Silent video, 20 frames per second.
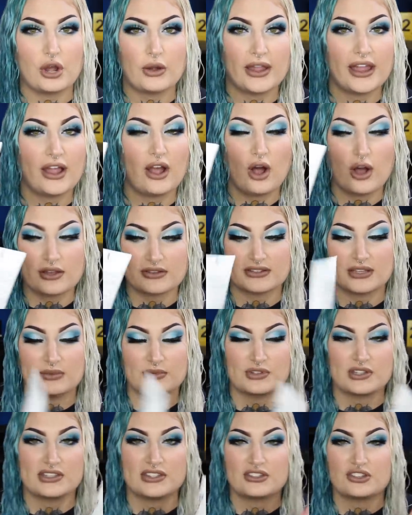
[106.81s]
Okay, awesome.
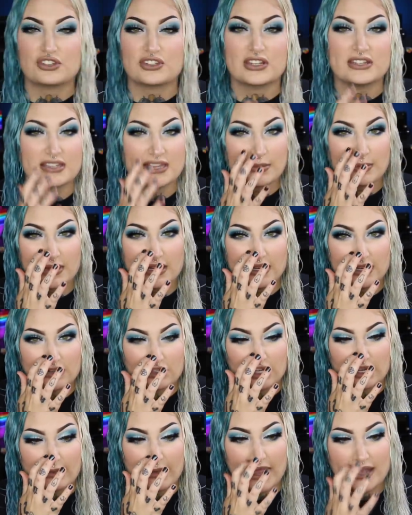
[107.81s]
So it's just a deep
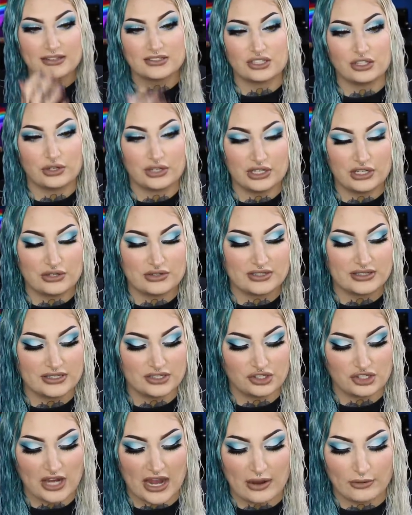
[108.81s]
conditioning mask you can use in
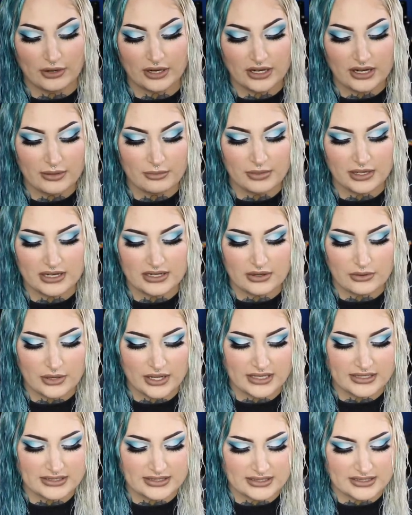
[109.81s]
the shower. I'm gonna go
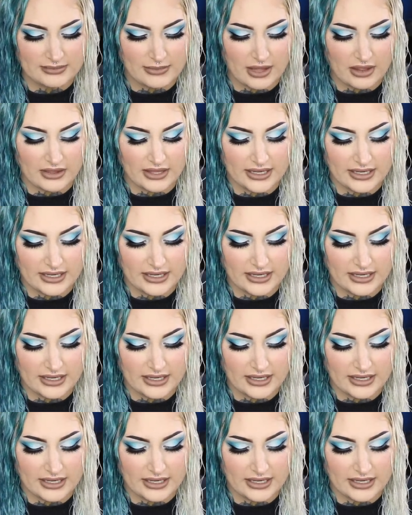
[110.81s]
ahead and smell